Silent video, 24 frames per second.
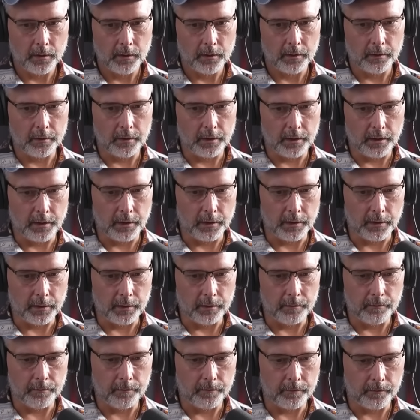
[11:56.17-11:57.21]
the uh,
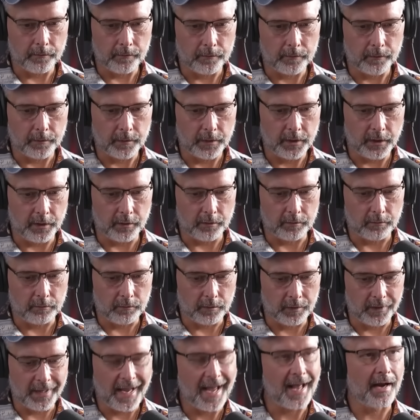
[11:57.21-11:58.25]
you know
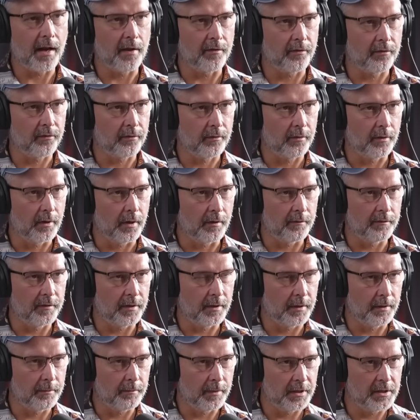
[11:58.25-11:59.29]
lattice of
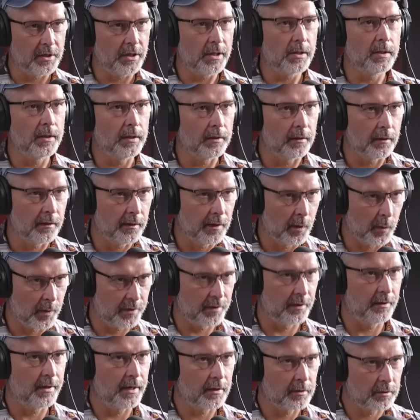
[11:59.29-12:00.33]
the material with
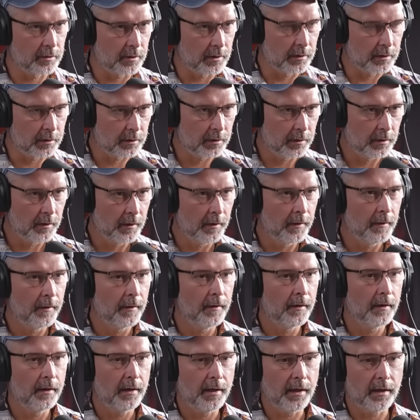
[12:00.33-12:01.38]
electrons.
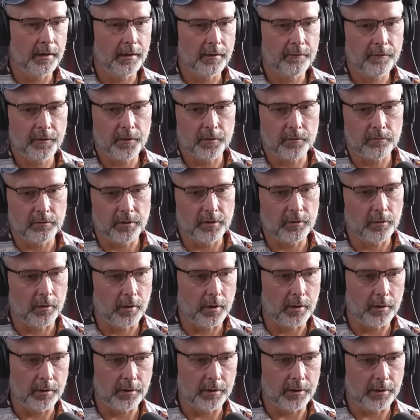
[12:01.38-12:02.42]
And if you
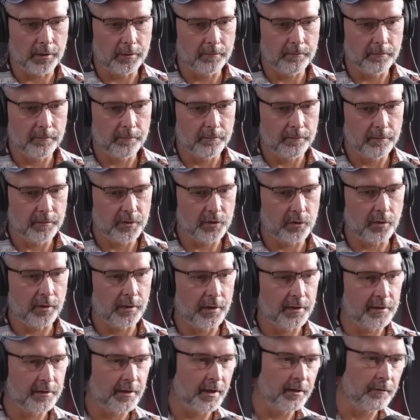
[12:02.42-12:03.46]
recall uh,
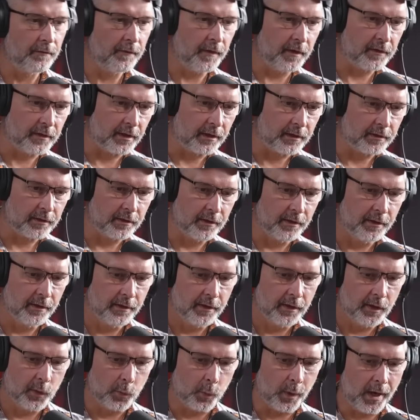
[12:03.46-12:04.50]
solid state physics,
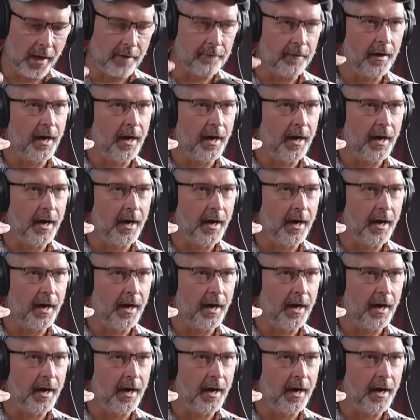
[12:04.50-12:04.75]
we have